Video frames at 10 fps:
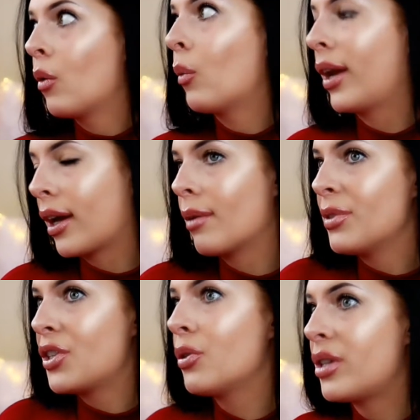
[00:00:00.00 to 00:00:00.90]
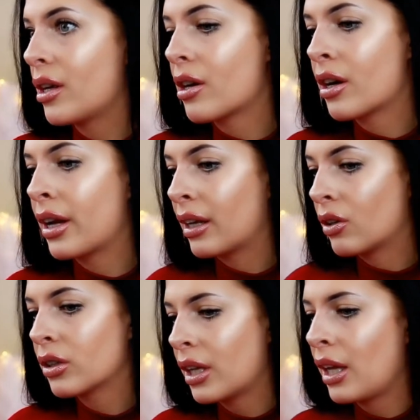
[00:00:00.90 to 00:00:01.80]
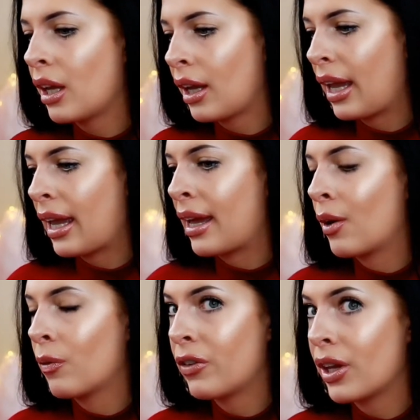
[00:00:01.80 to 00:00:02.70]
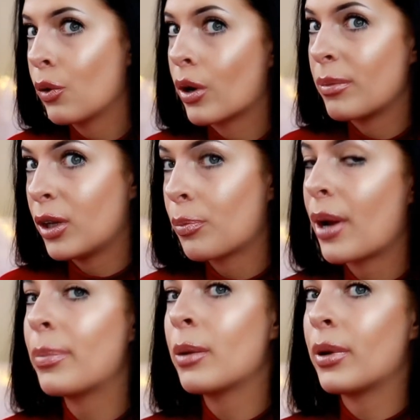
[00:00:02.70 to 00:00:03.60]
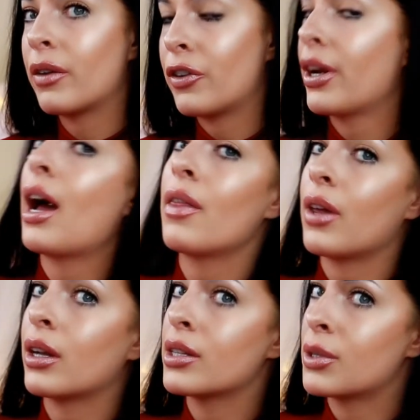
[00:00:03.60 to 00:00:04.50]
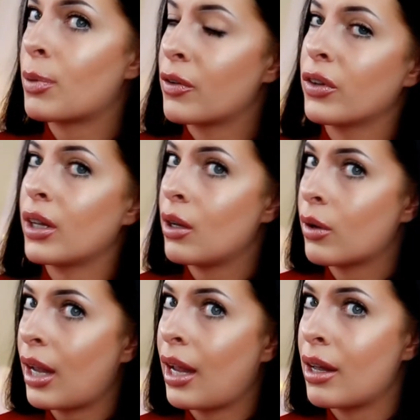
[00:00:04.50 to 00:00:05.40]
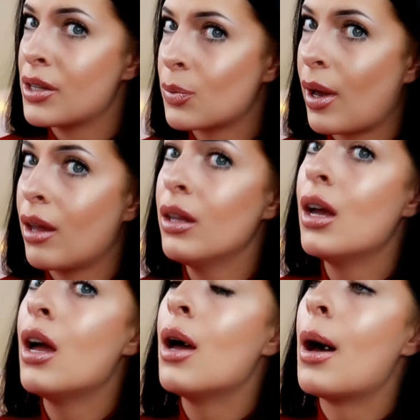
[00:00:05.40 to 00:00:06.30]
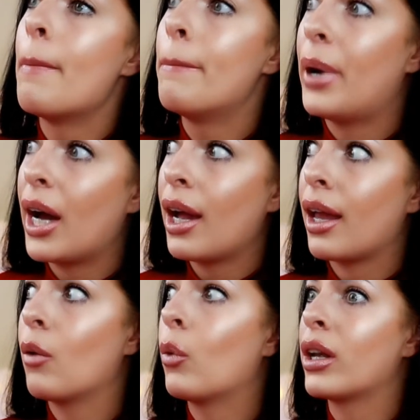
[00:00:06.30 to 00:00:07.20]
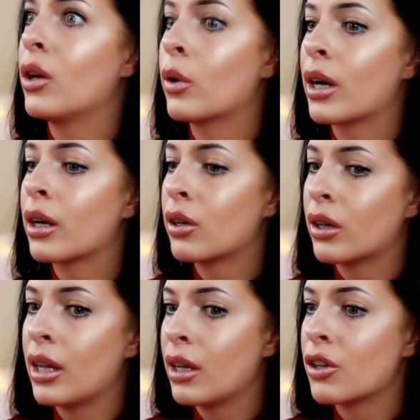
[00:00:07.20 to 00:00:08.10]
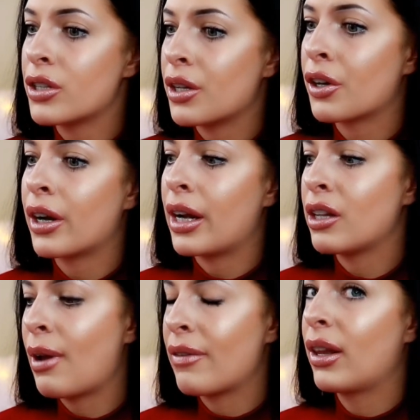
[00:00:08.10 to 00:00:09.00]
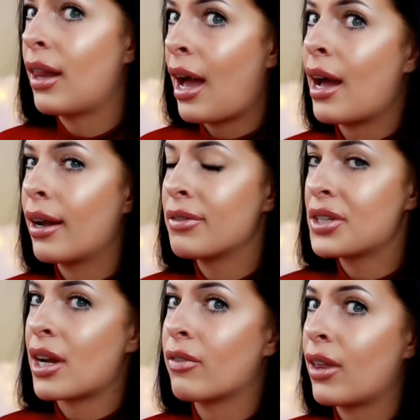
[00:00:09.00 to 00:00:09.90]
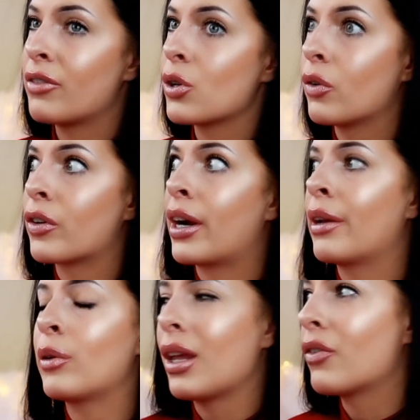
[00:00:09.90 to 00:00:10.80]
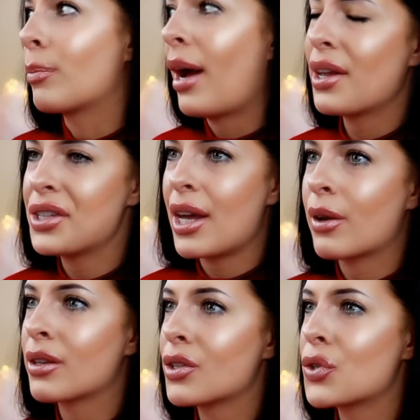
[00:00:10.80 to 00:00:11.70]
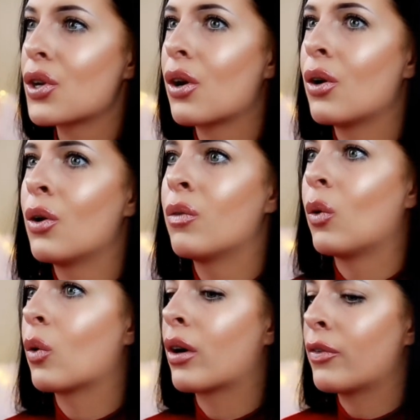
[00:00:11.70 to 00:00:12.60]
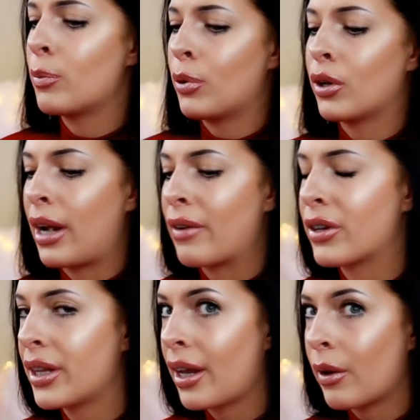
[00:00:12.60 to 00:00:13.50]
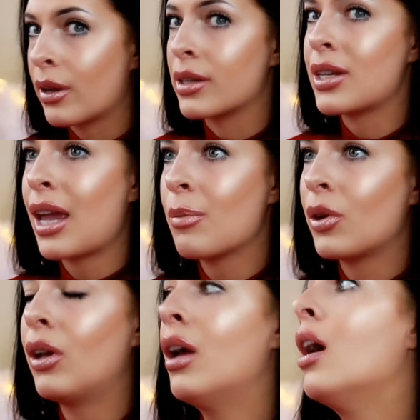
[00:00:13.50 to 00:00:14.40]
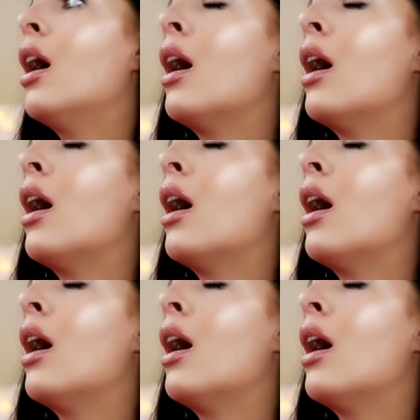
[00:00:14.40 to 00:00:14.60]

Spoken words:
When it comes to dinner and cooking, and hopefully you are meal prepping, but if you're not, that is perfectly okay as well. But when you are cooking your dinner and you have a lot of stuff left over, I don't know, leave your pots out on the stove, or if you put everything out on the table,